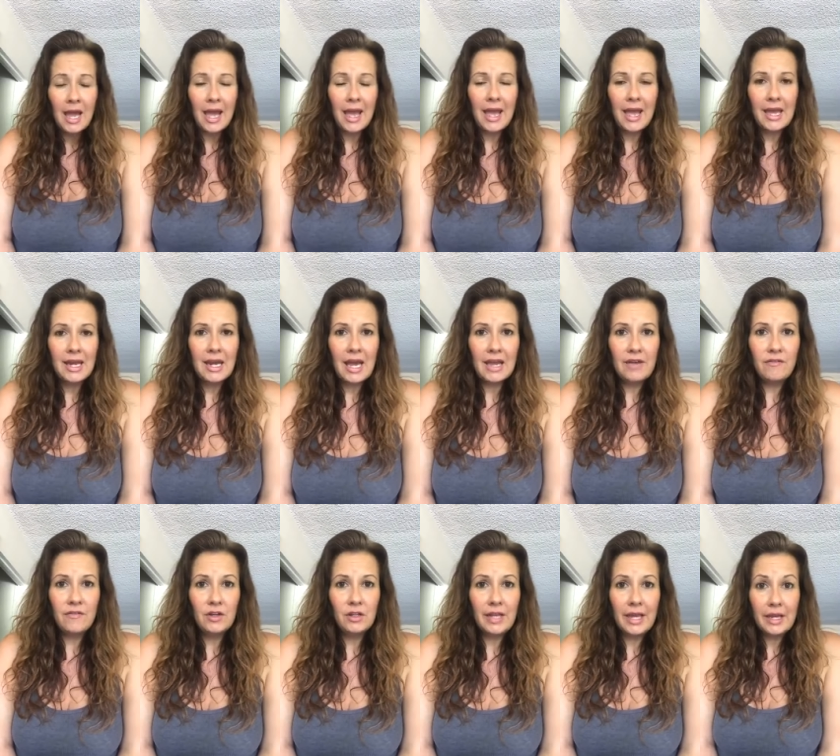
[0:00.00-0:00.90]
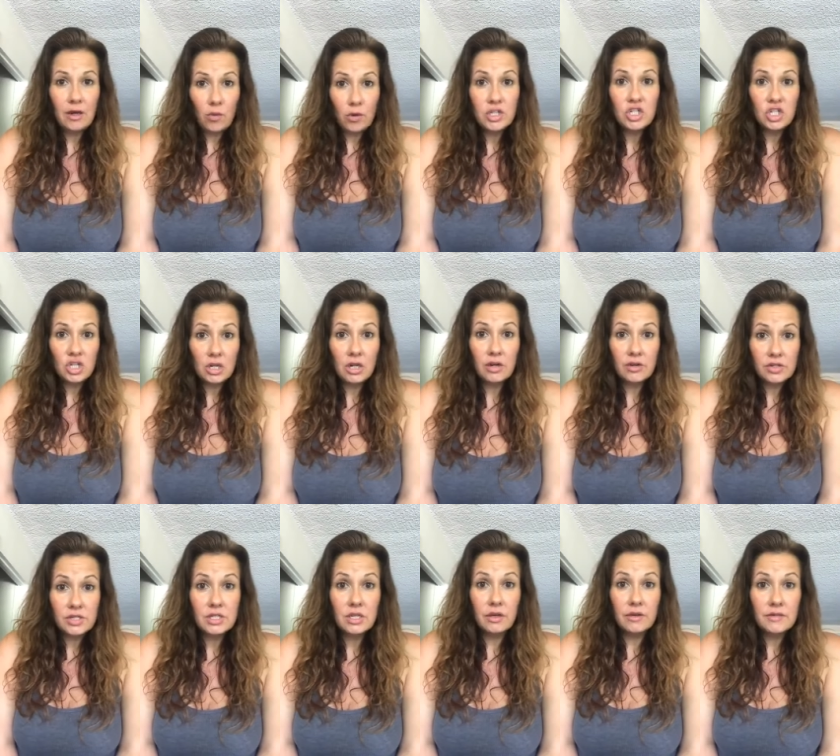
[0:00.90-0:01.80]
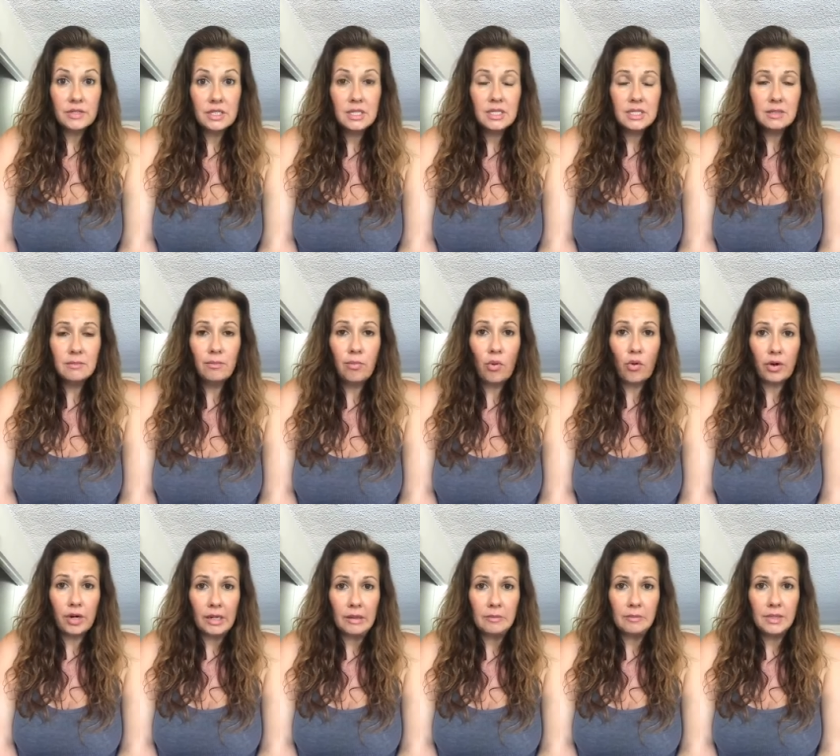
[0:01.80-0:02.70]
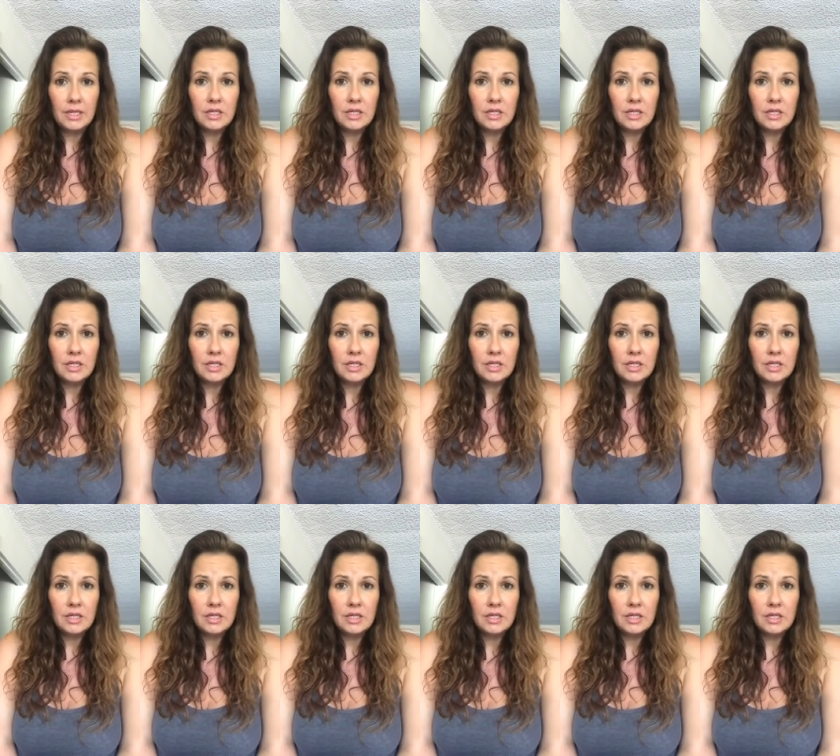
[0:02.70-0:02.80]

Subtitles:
And I feel like questioning ourselves is important,